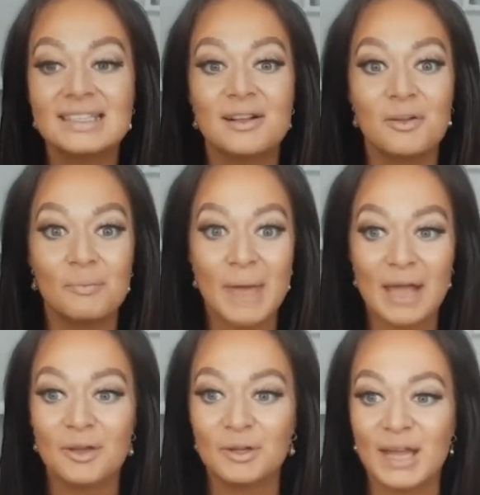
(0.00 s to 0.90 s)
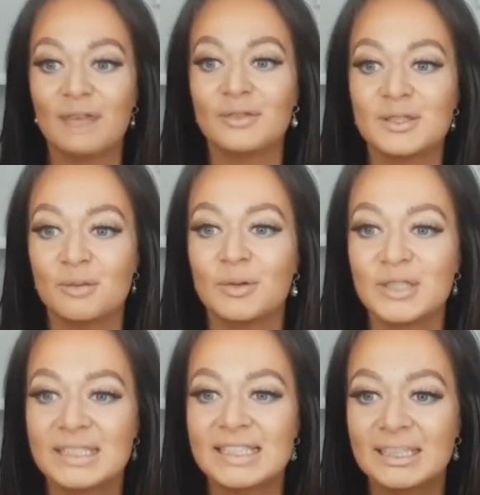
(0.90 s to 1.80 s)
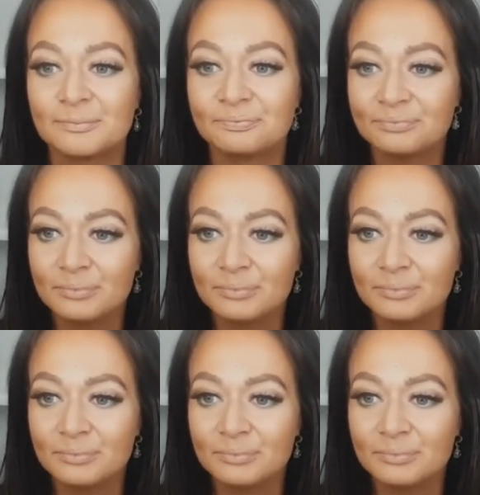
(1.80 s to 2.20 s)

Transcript: and it'll make your life so much easier.